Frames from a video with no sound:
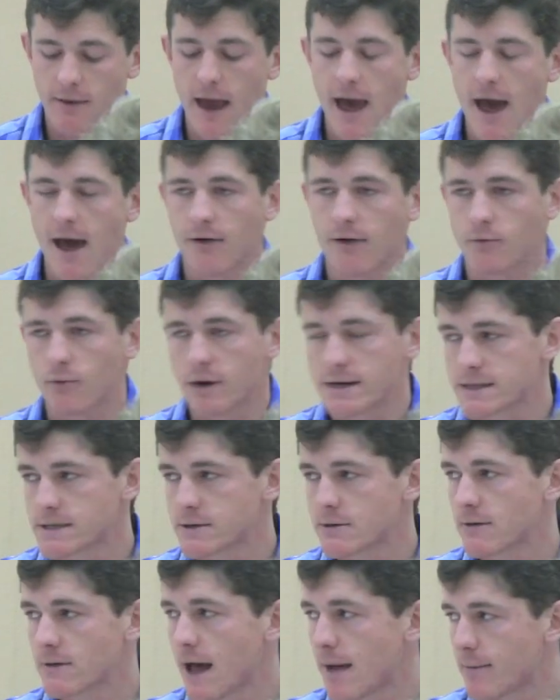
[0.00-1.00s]
they have
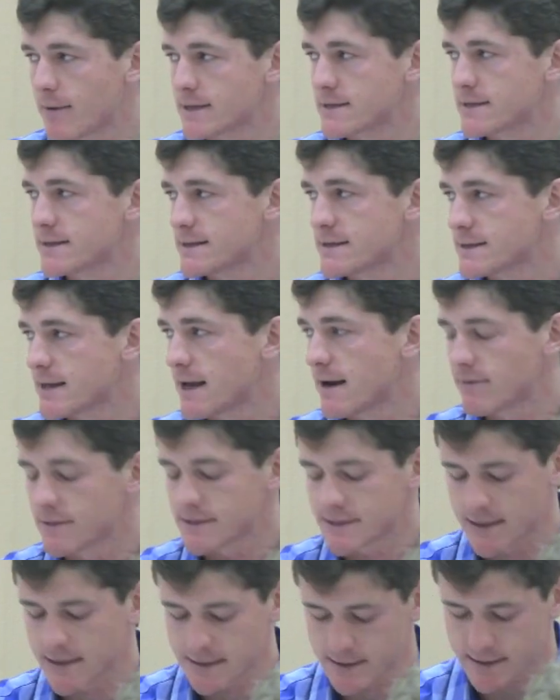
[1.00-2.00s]
registered lobbyists in the state ever
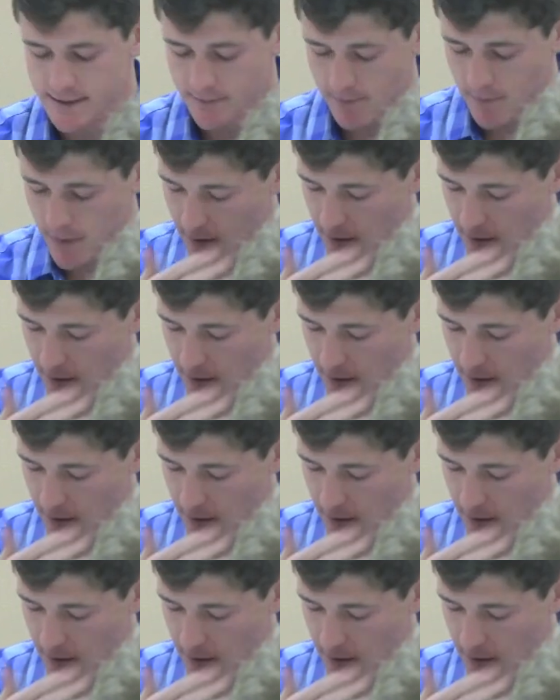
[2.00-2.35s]
since.